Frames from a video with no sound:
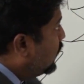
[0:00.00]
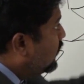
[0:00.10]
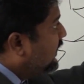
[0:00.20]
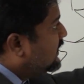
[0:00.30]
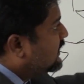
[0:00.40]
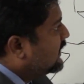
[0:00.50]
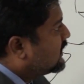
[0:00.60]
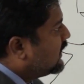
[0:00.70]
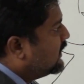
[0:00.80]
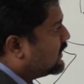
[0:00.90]
out this
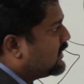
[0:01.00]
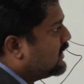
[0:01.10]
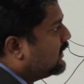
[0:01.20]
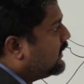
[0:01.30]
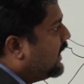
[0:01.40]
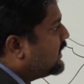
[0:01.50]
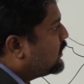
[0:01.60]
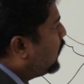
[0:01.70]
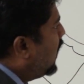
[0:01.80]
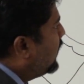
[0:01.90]
distance, that
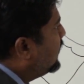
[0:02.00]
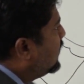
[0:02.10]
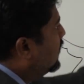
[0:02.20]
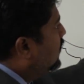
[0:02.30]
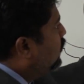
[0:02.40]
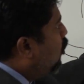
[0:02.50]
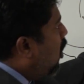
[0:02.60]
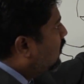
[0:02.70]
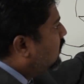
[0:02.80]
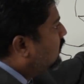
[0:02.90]
is from
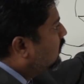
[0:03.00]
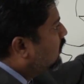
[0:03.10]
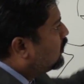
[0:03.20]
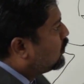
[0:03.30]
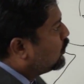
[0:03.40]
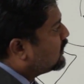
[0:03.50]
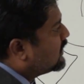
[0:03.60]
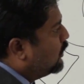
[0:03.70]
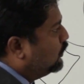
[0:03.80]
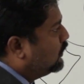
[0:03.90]
north to
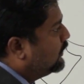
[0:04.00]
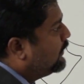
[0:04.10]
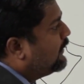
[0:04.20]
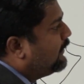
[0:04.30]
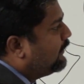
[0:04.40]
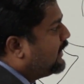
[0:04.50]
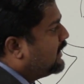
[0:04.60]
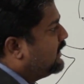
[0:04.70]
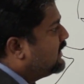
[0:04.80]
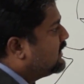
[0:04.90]
south,
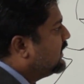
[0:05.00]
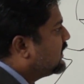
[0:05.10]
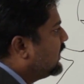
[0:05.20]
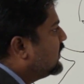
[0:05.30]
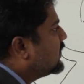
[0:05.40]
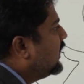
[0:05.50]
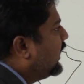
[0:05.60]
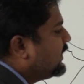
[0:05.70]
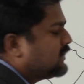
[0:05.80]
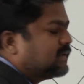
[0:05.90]
then this distance
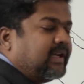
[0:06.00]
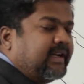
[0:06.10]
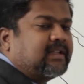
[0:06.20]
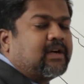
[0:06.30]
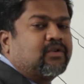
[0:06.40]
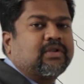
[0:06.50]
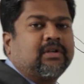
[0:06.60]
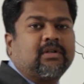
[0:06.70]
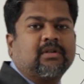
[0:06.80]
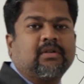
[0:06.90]
is
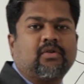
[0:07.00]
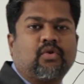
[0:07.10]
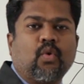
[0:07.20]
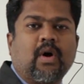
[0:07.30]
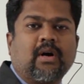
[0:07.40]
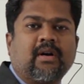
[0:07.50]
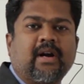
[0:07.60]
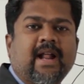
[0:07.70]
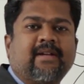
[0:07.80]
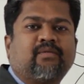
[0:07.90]

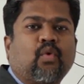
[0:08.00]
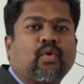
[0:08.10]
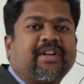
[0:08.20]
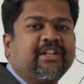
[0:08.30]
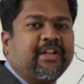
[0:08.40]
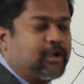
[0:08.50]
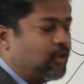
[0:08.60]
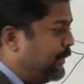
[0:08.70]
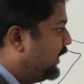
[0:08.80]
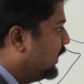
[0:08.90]
3,214
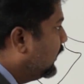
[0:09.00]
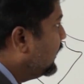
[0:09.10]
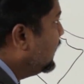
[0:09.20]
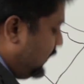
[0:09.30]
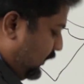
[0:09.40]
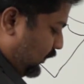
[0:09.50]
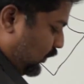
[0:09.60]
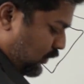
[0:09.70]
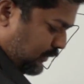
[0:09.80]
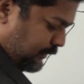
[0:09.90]
kilometers.
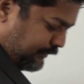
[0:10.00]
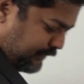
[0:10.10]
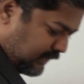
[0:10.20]
So